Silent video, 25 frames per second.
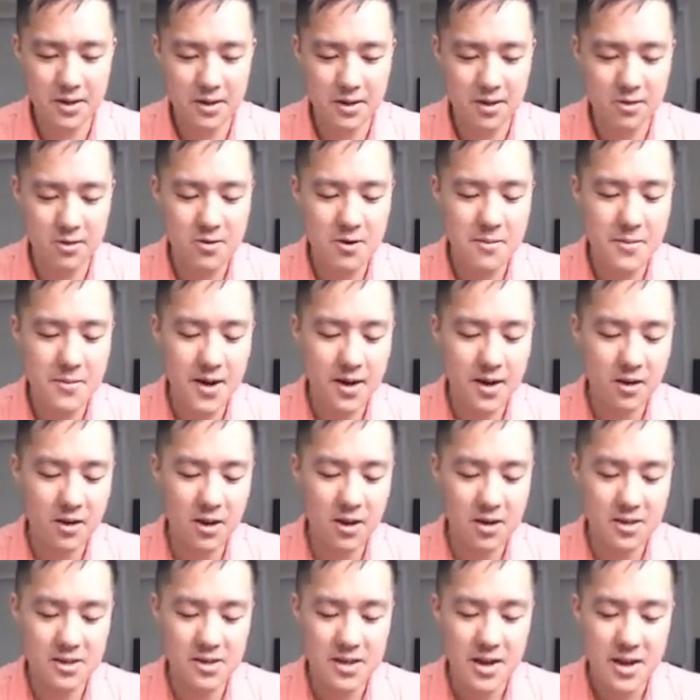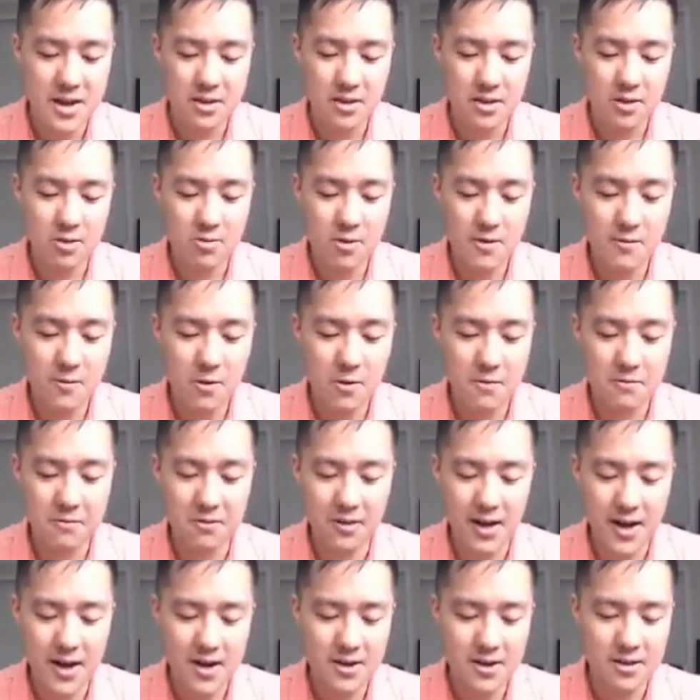the 3 mana cost, the 3/4
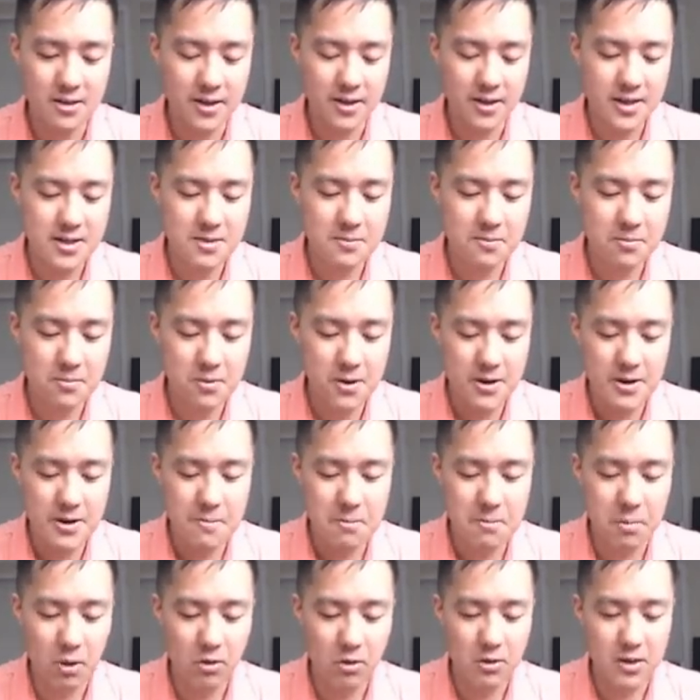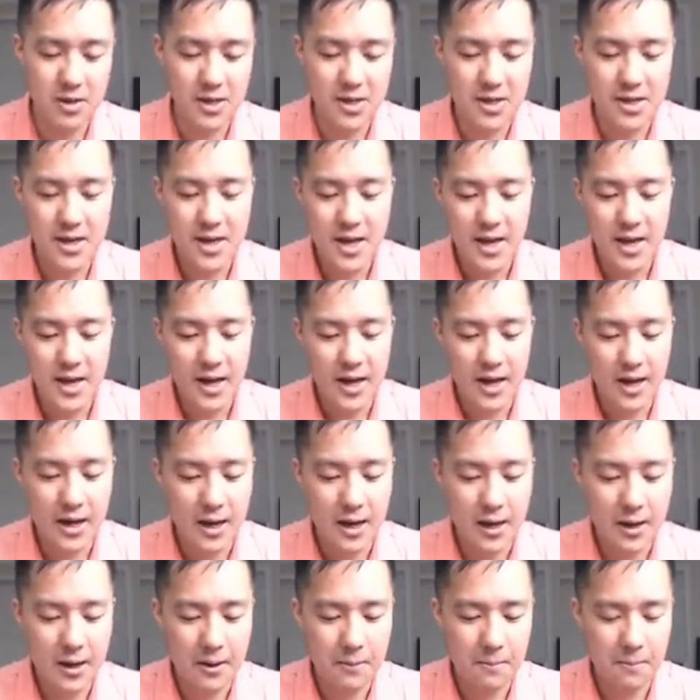flyer though, that's pretty bulky.
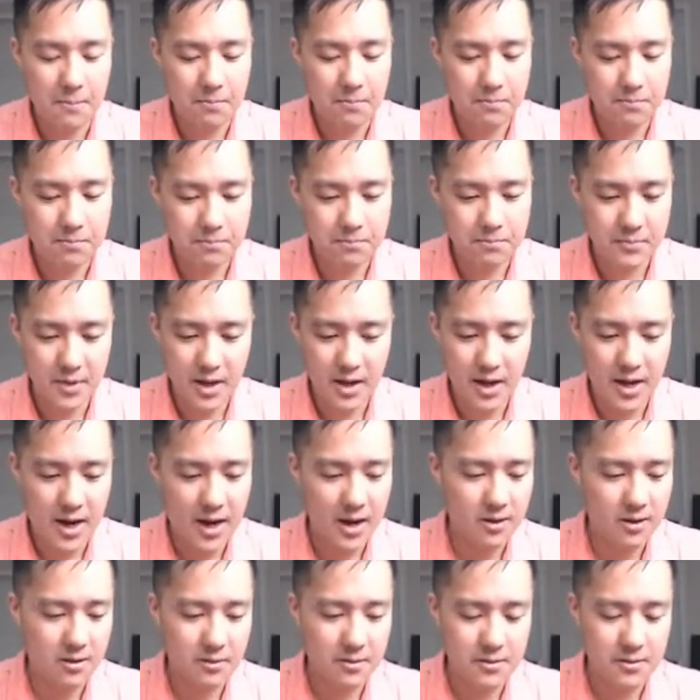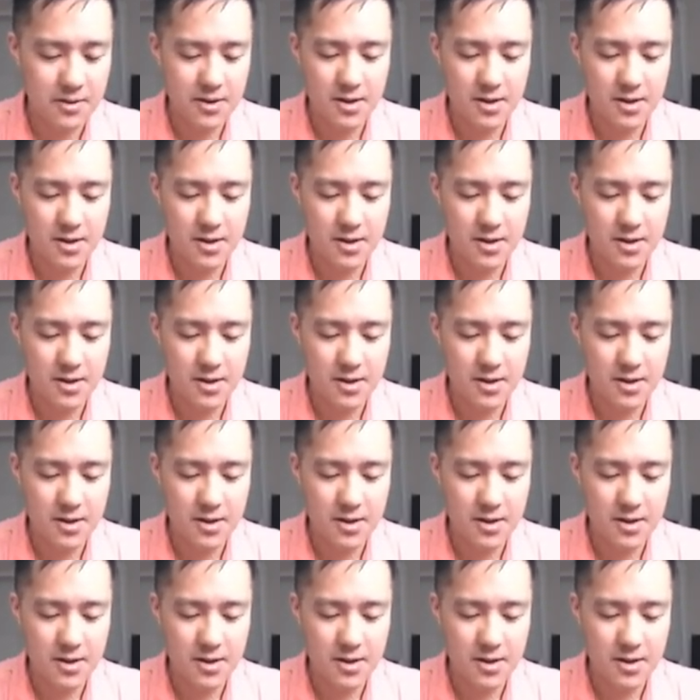I don't know.